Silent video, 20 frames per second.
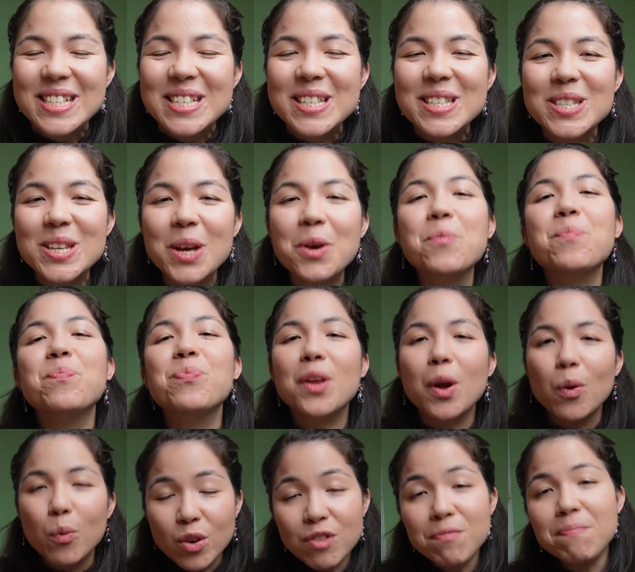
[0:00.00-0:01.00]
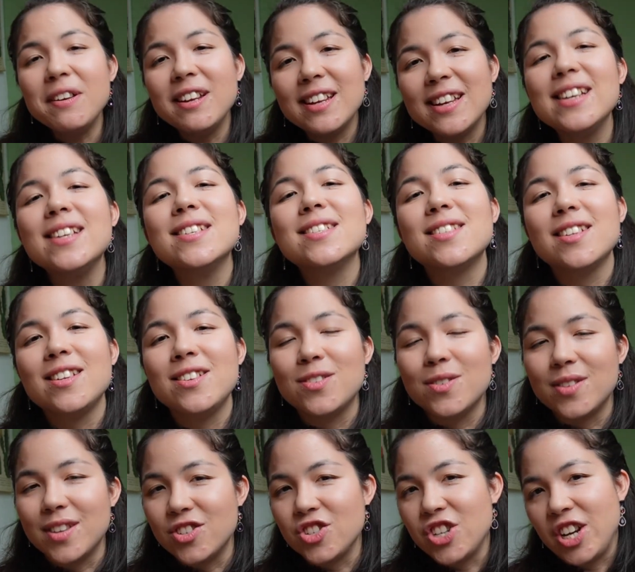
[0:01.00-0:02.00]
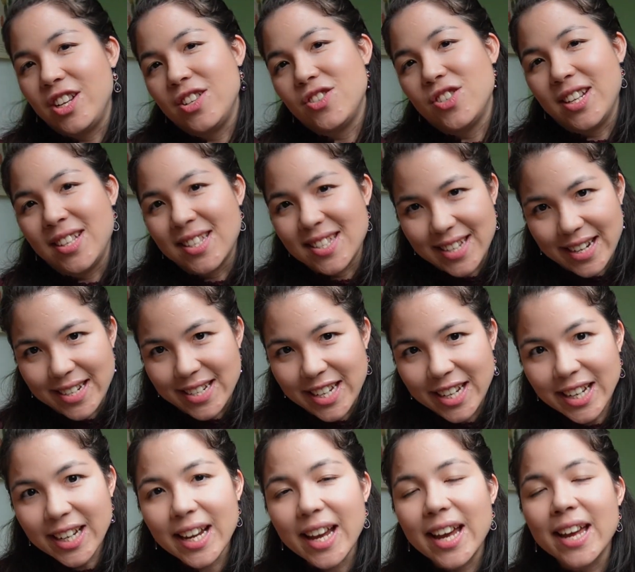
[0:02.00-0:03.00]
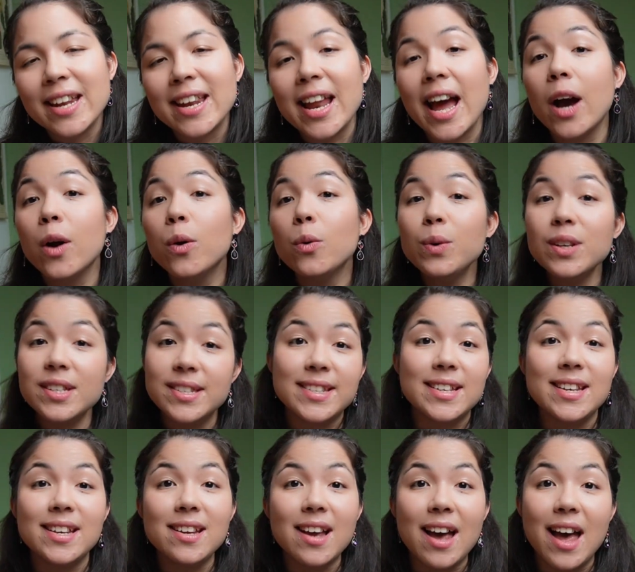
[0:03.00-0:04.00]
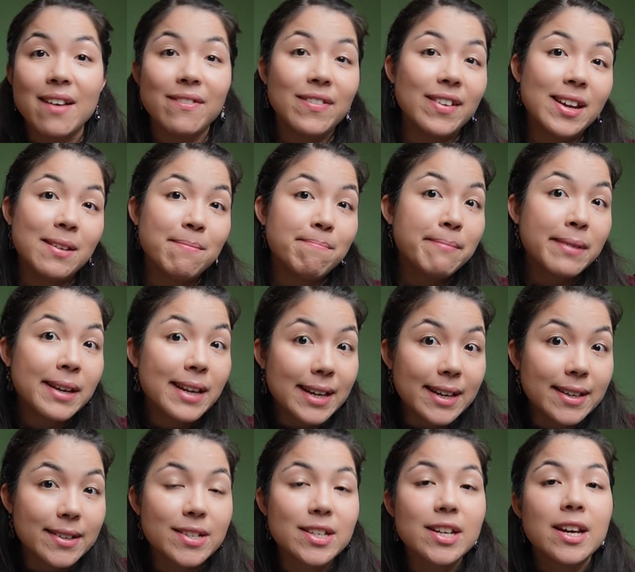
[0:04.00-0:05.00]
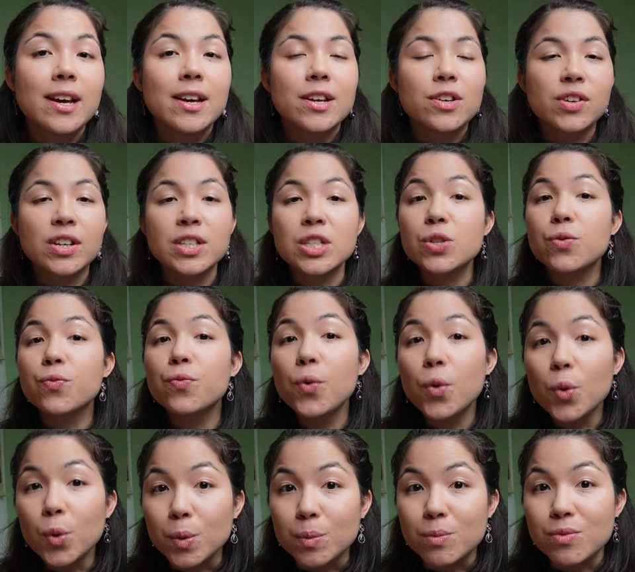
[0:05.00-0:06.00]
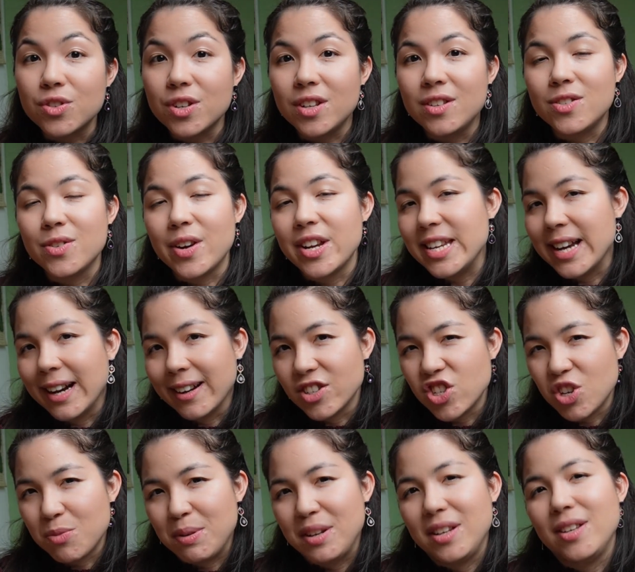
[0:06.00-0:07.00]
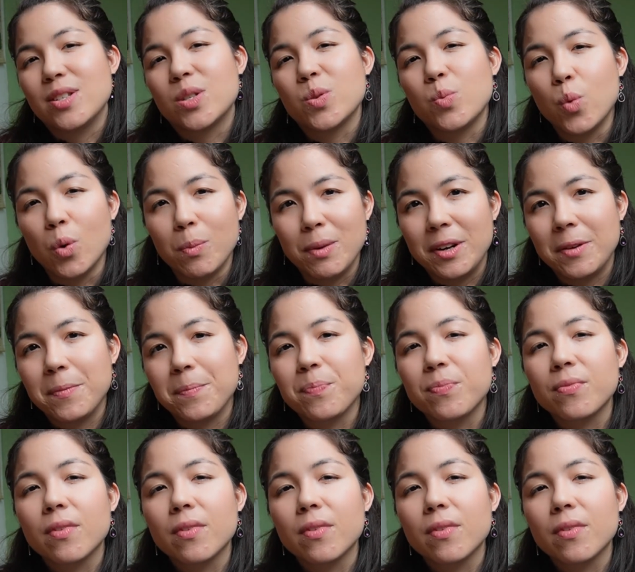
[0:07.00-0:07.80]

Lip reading: So we've been eased into the change in setting, and now we see Evelyn Millard transformed into a young Japanese woman.